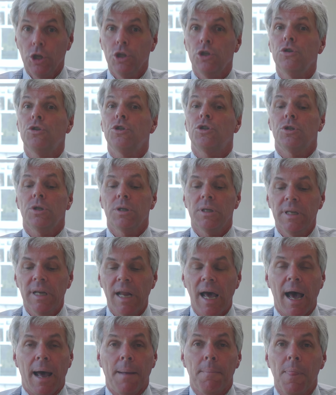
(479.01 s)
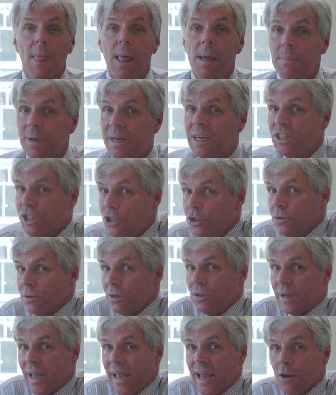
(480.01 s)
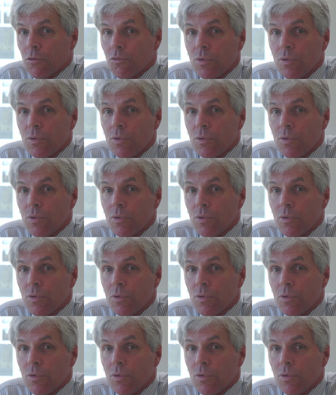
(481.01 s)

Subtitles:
You should not, because you can't